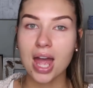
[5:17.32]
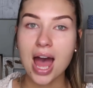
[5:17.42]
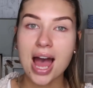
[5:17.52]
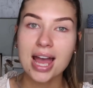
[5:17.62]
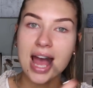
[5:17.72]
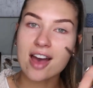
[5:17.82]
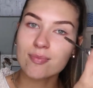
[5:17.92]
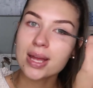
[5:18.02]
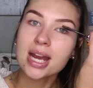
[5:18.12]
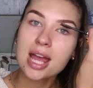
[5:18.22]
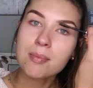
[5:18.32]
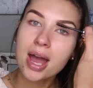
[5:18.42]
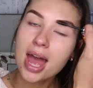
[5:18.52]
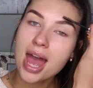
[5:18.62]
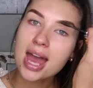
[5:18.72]
I have been
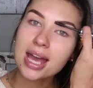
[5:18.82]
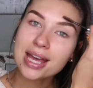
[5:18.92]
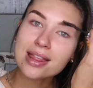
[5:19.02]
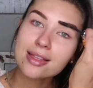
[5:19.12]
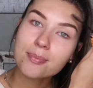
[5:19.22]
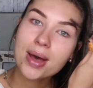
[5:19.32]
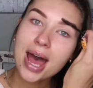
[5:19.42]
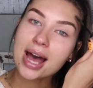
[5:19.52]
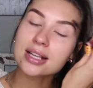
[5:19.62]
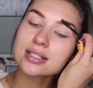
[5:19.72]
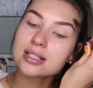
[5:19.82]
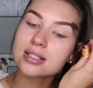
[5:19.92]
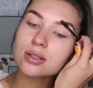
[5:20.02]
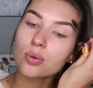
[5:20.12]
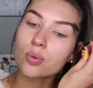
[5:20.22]
MIA the
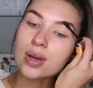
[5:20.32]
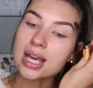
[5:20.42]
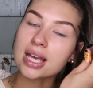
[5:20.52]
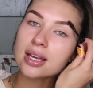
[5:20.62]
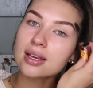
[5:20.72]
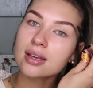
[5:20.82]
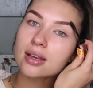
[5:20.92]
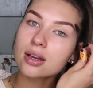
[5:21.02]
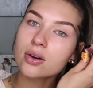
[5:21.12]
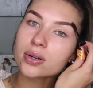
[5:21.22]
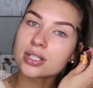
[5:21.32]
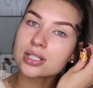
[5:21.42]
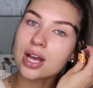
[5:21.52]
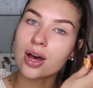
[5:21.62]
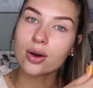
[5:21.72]
past week or
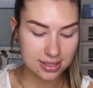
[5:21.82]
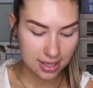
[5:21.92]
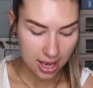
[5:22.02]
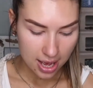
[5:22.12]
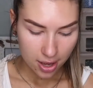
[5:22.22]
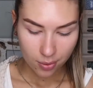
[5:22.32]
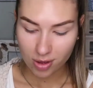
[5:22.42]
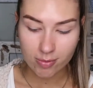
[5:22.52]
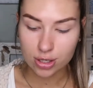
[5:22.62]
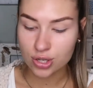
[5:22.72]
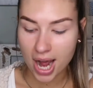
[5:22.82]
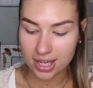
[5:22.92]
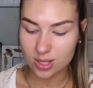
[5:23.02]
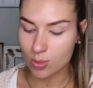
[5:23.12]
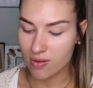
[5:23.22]
so. We've been
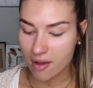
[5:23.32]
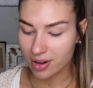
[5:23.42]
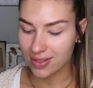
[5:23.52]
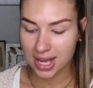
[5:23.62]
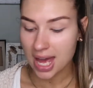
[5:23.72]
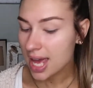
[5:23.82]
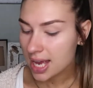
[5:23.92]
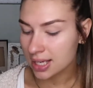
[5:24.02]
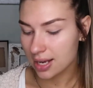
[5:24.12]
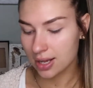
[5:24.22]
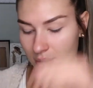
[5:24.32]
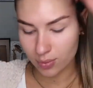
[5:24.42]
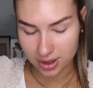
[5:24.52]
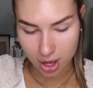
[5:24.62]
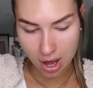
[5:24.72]
trying to move everything in, and then
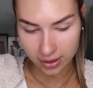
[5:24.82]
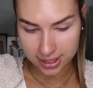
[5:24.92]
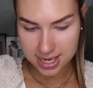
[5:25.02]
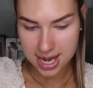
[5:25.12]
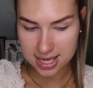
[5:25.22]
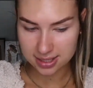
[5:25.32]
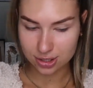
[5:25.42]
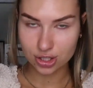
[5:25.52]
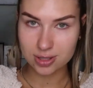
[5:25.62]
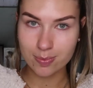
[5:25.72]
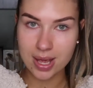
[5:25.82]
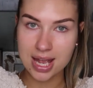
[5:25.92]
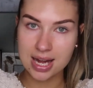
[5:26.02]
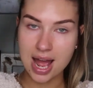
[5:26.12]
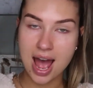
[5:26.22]
with the holidays, it's just
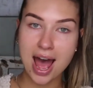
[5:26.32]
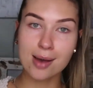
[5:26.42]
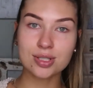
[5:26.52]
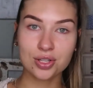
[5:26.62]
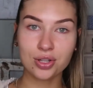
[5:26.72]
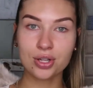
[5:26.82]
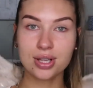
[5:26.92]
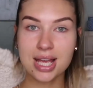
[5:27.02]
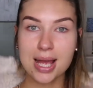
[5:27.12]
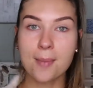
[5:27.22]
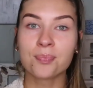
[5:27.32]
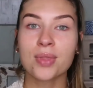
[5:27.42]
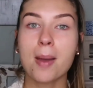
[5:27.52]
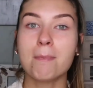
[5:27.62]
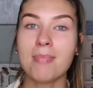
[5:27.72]
been absolutely
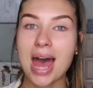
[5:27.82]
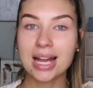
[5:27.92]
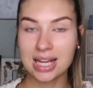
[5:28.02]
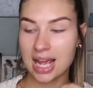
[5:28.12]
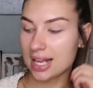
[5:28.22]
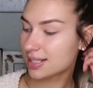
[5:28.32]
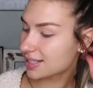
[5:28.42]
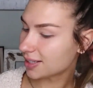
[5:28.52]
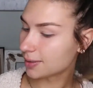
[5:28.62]
madness